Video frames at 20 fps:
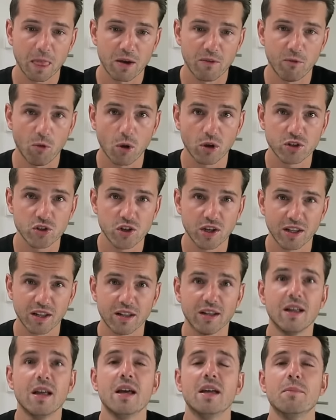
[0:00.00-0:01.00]
vlog
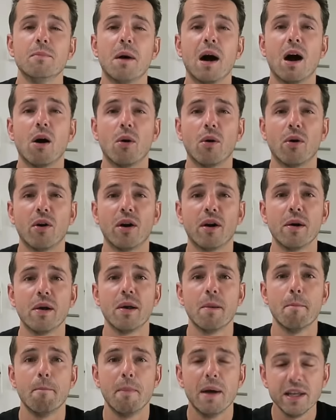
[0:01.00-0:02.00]
channel.
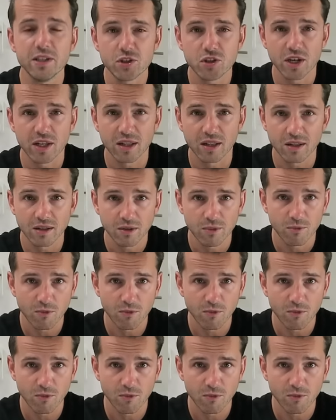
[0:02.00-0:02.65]
Our main channel,